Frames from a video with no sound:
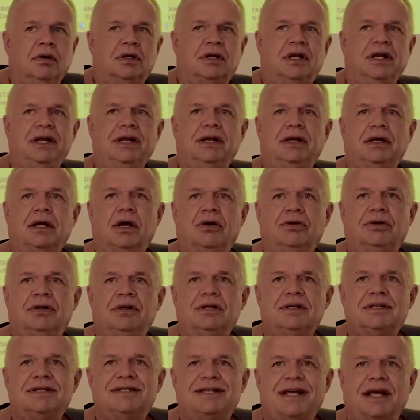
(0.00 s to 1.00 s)
Cleaning out
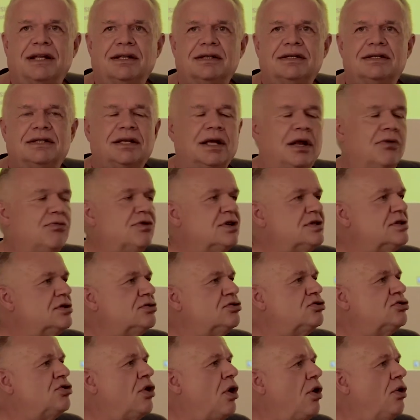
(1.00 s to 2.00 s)
in the sense that it was a
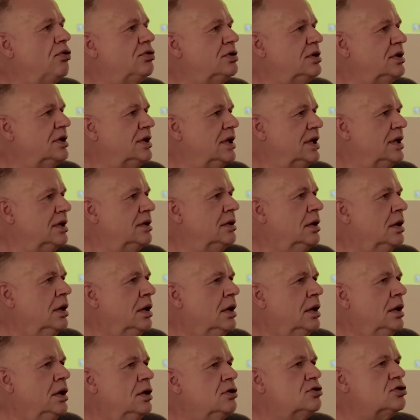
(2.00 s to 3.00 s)
totally
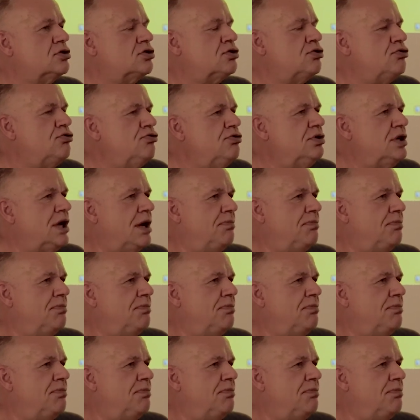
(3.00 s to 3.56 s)
screwed